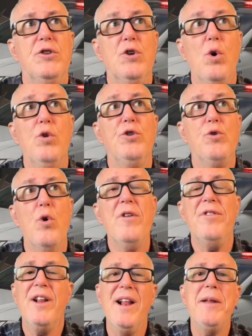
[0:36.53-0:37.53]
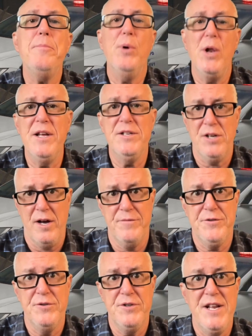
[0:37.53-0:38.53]
told Northglenn police
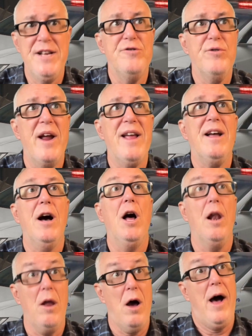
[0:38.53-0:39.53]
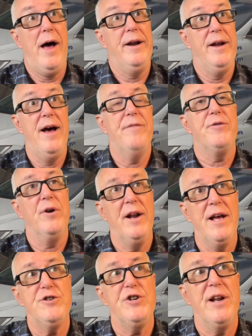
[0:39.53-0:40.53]
officers he drank a lot after
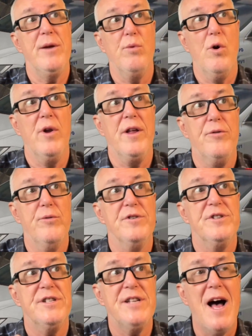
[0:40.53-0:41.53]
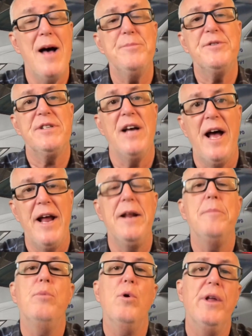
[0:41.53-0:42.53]
allegedly rolling through a stop sign
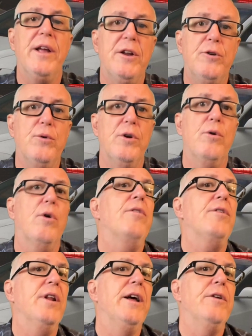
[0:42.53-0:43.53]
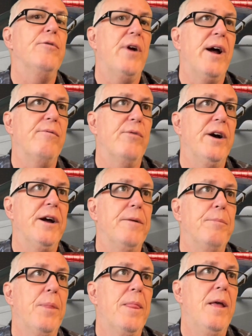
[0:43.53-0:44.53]
and pulling into a Northglenn driveway.
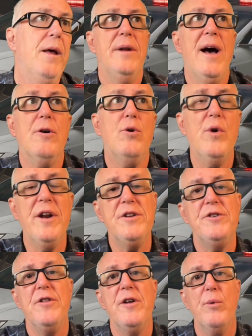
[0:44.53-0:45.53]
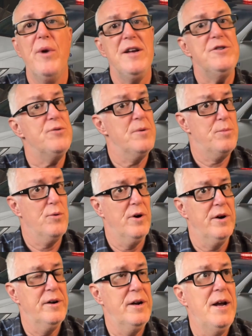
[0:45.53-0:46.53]
Now, according to the arrest
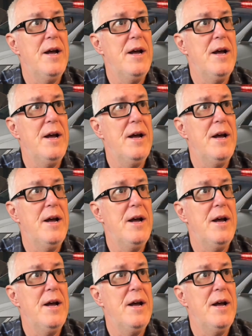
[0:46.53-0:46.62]
report,